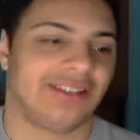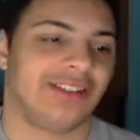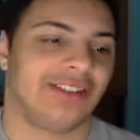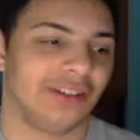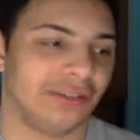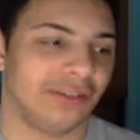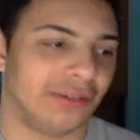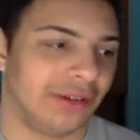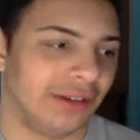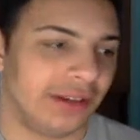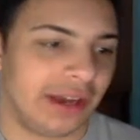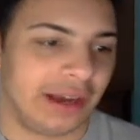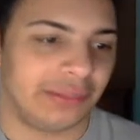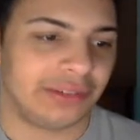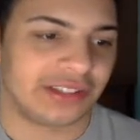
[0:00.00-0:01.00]
So
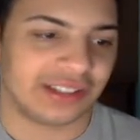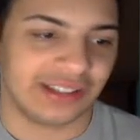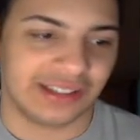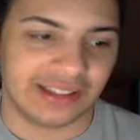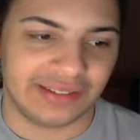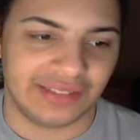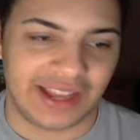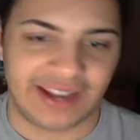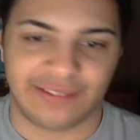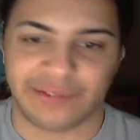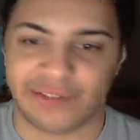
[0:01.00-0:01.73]
I'm just going to leave that for